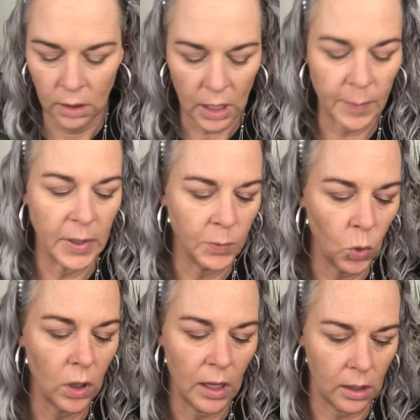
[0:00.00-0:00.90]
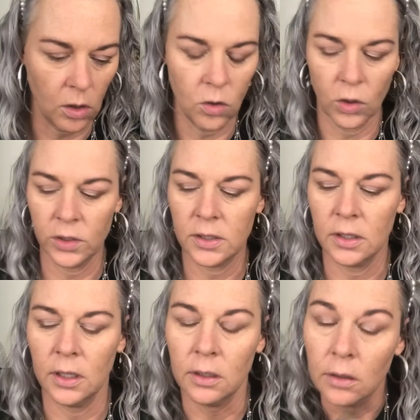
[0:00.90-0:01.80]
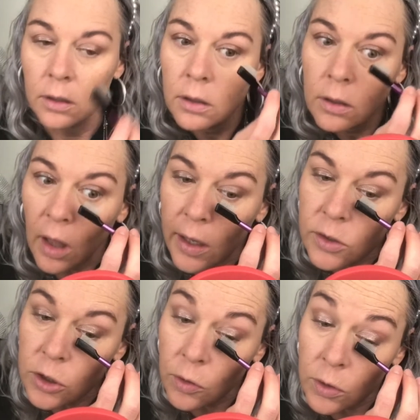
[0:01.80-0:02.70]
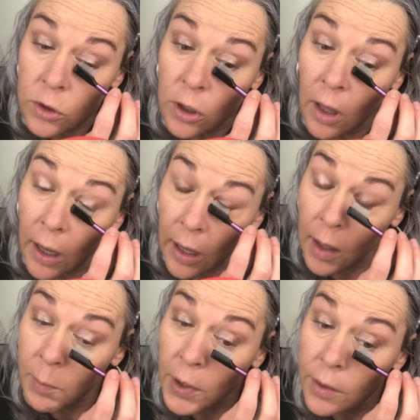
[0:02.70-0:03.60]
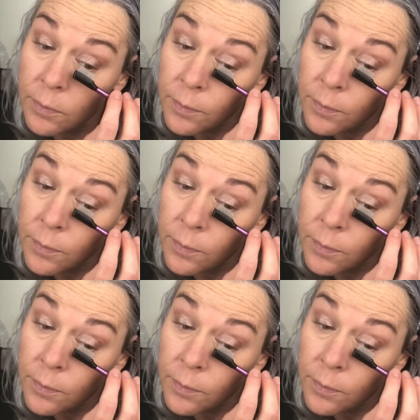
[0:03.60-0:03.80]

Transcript: I mean, more like August than like June and July, but